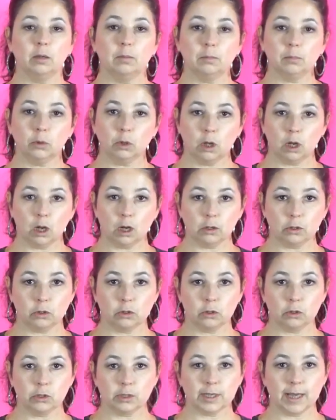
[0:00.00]

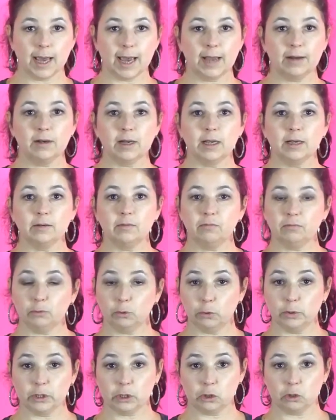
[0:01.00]
bloggers and
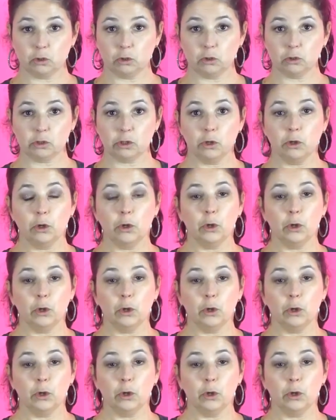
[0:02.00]
influencers